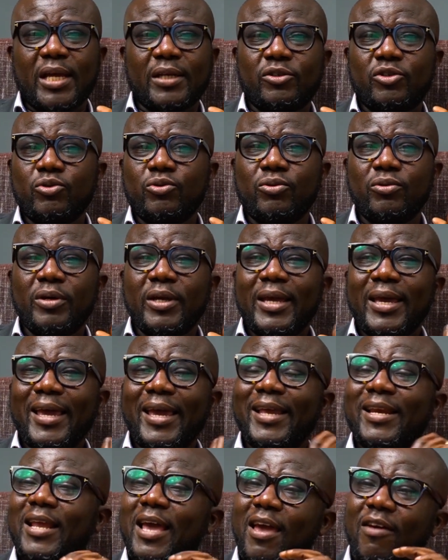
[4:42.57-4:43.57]
I do
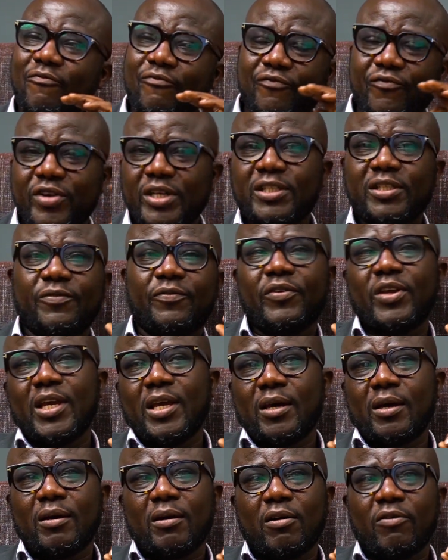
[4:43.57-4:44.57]
in every
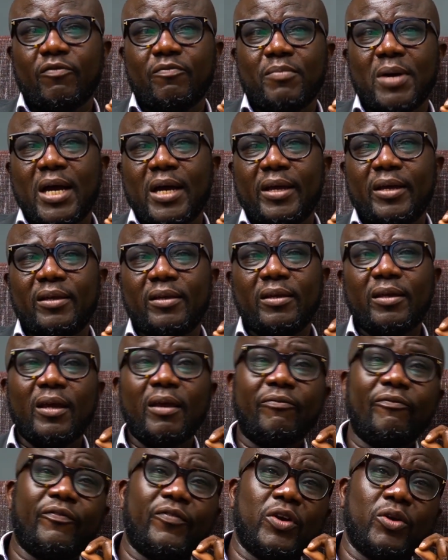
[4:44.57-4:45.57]
sphere of my
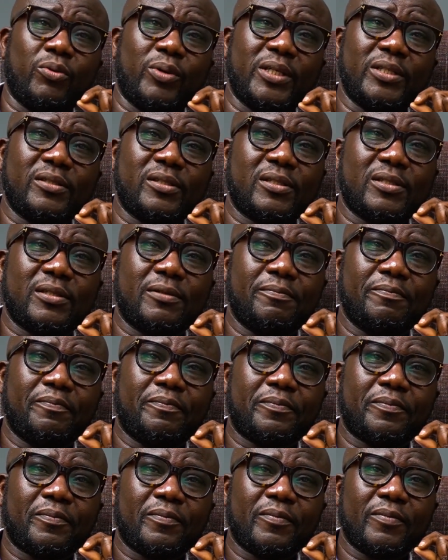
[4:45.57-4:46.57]
influence.
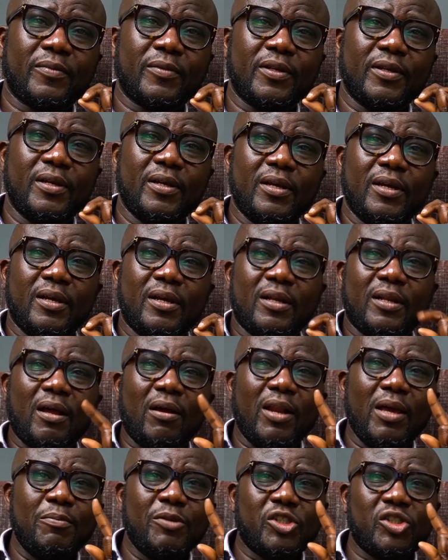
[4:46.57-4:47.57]

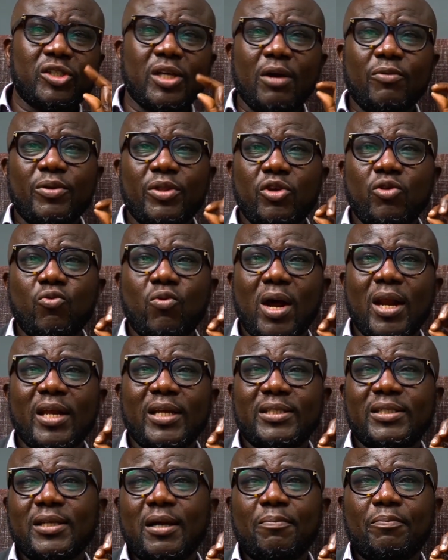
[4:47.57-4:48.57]
Now let me share with you one
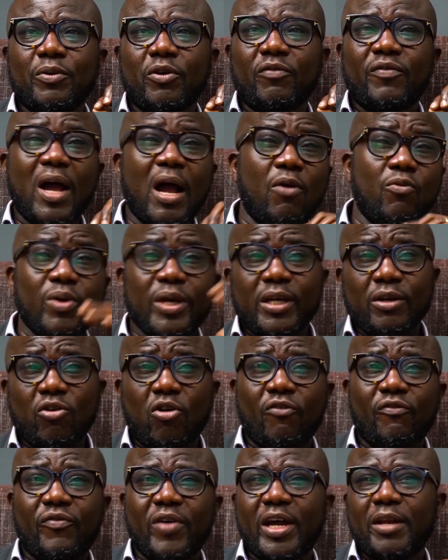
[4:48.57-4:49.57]
example of how we can
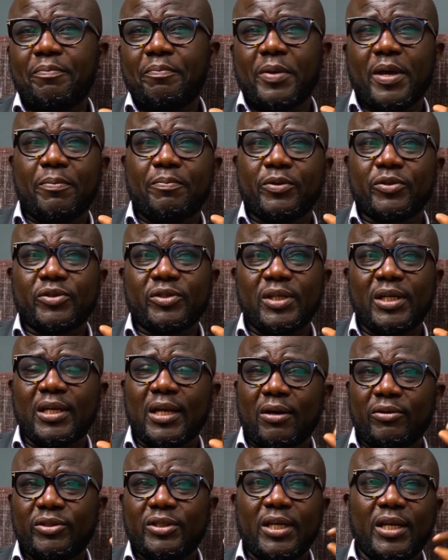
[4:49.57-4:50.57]
all find purpose in
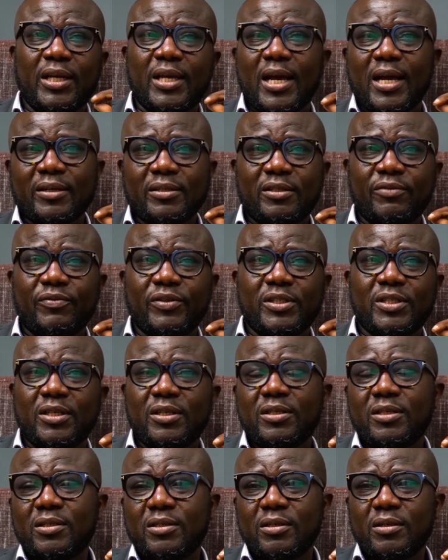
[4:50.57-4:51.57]
our daily
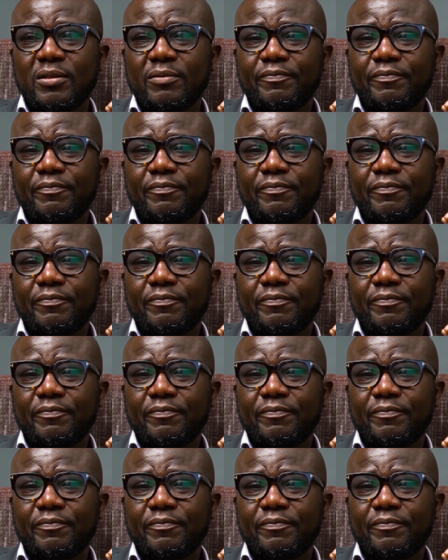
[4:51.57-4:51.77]
activities.